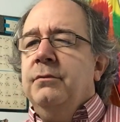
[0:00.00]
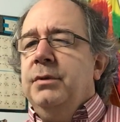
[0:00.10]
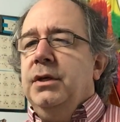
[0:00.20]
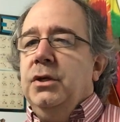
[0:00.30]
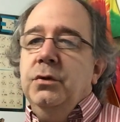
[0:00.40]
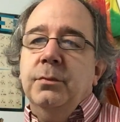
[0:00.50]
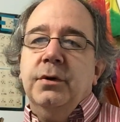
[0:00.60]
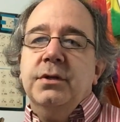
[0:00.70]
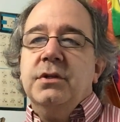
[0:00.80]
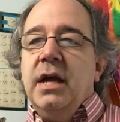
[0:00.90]
of being
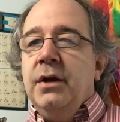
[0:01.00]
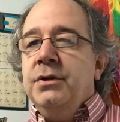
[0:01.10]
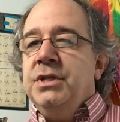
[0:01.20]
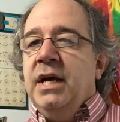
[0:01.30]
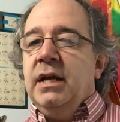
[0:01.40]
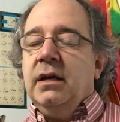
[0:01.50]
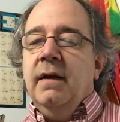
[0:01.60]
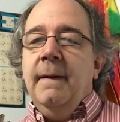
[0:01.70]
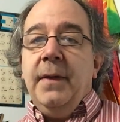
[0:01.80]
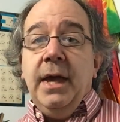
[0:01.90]
humorous, energetic,
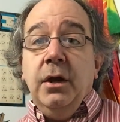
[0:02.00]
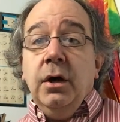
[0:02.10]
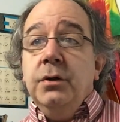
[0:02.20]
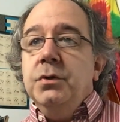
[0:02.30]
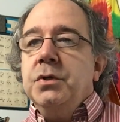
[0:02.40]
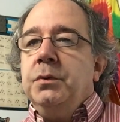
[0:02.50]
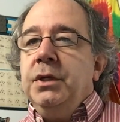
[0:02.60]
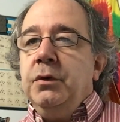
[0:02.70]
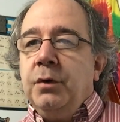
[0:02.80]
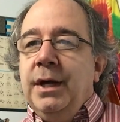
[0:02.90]
and
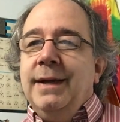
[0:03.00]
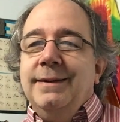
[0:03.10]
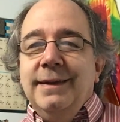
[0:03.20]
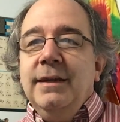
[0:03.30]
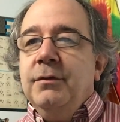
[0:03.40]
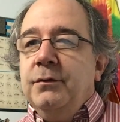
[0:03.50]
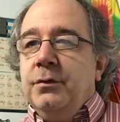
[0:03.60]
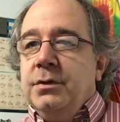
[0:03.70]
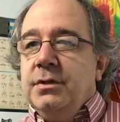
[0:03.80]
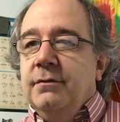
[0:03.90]
unusually grand, even
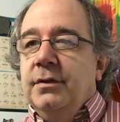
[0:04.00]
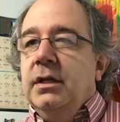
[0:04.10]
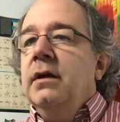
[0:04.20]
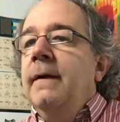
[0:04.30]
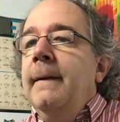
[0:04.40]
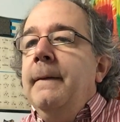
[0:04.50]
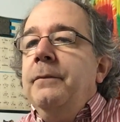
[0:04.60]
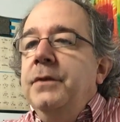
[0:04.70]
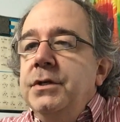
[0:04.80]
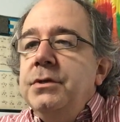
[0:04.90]
for a symphony.
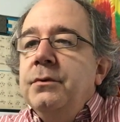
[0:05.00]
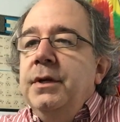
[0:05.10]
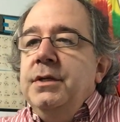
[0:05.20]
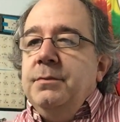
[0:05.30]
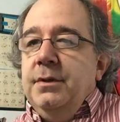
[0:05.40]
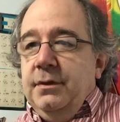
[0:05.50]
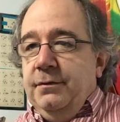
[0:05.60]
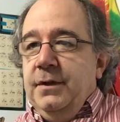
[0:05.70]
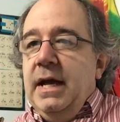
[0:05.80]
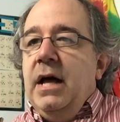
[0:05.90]
This arrangement, the
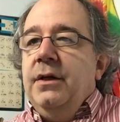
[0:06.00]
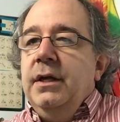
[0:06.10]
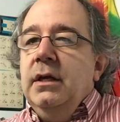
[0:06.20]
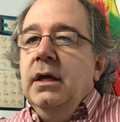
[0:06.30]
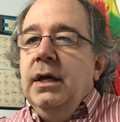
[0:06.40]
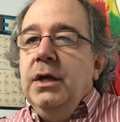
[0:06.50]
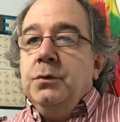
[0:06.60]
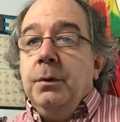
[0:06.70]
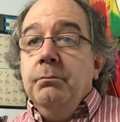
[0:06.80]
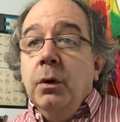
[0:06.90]
finale,
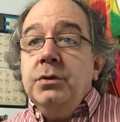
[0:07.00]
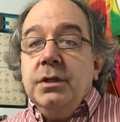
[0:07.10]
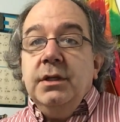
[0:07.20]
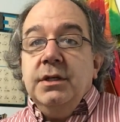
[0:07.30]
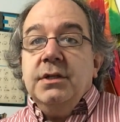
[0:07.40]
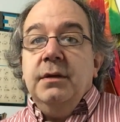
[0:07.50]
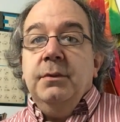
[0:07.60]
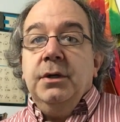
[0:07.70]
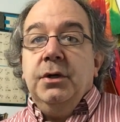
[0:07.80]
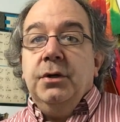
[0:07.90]
is where most of the
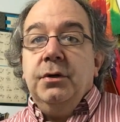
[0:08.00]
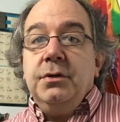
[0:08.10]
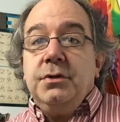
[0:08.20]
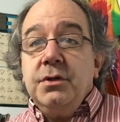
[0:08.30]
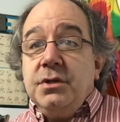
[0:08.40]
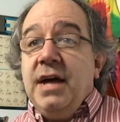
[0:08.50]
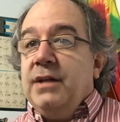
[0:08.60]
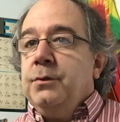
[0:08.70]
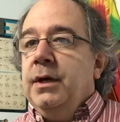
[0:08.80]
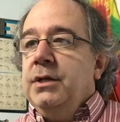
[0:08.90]
excitement occurs, so
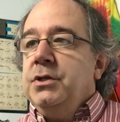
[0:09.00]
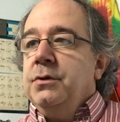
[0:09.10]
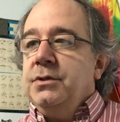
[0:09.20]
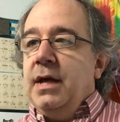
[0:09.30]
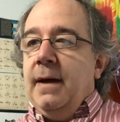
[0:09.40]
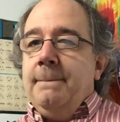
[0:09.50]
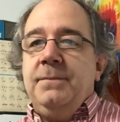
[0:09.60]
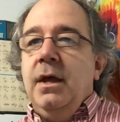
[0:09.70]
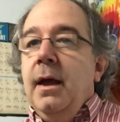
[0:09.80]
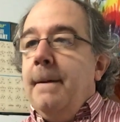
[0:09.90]
that's why I chose that.
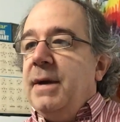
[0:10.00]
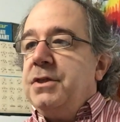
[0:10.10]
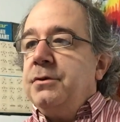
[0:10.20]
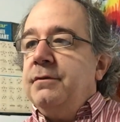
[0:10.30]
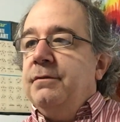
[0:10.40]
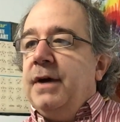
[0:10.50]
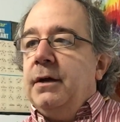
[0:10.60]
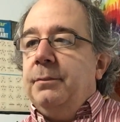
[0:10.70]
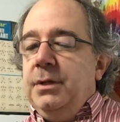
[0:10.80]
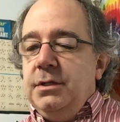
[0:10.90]
My third and
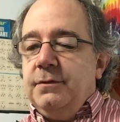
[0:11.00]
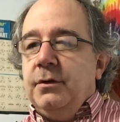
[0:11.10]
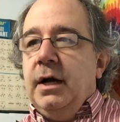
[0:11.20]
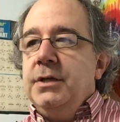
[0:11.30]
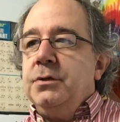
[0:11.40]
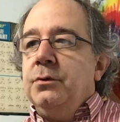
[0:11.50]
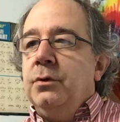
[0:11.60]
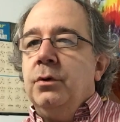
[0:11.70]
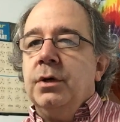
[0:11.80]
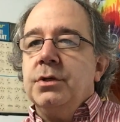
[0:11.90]
final piece for high
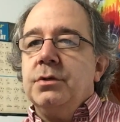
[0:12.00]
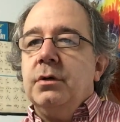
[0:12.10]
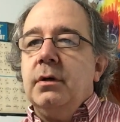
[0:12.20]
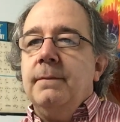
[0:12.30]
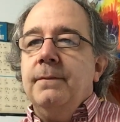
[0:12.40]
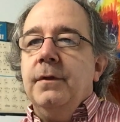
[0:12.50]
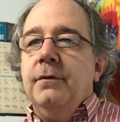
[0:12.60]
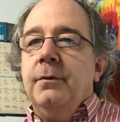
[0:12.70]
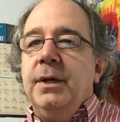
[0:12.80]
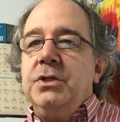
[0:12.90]
school orchestra
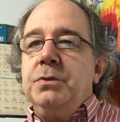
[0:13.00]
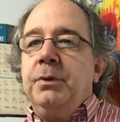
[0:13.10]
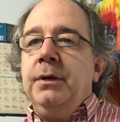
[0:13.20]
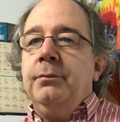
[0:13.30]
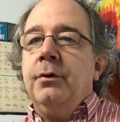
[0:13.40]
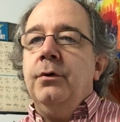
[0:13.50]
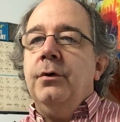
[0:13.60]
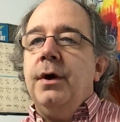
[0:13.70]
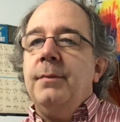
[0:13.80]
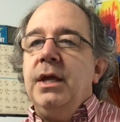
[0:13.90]
for my spring
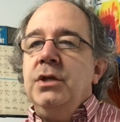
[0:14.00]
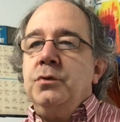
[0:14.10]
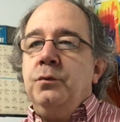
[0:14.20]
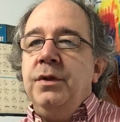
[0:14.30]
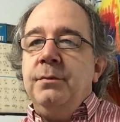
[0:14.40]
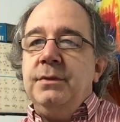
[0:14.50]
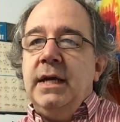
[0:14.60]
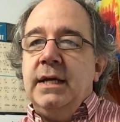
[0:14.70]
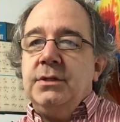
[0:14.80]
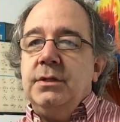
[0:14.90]
program is Rhythm
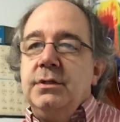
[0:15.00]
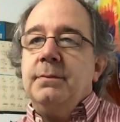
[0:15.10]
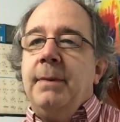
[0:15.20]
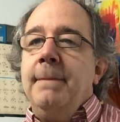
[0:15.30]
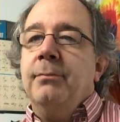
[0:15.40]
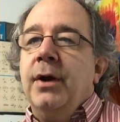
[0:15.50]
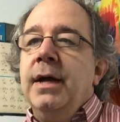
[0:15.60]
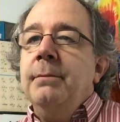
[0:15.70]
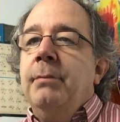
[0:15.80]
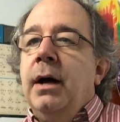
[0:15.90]
Dances by
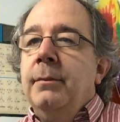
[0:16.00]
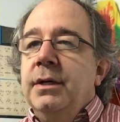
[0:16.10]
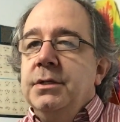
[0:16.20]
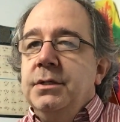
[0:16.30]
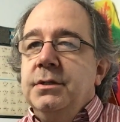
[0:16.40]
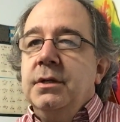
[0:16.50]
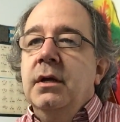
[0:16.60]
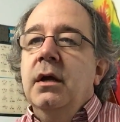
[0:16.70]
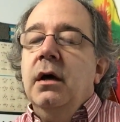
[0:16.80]
Brian Balmages.